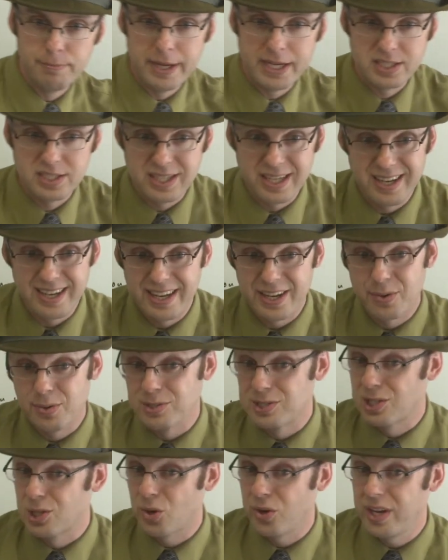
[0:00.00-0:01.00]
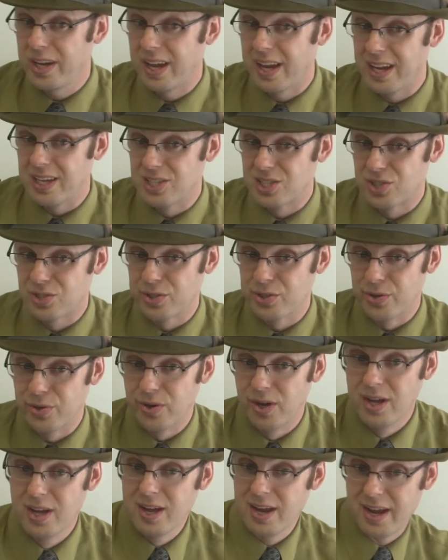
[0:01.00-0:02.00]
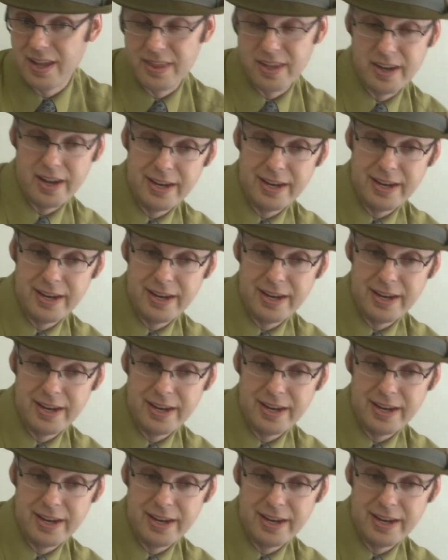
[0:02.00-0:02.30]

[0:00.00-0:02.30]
makes the n equals 3 case true. And that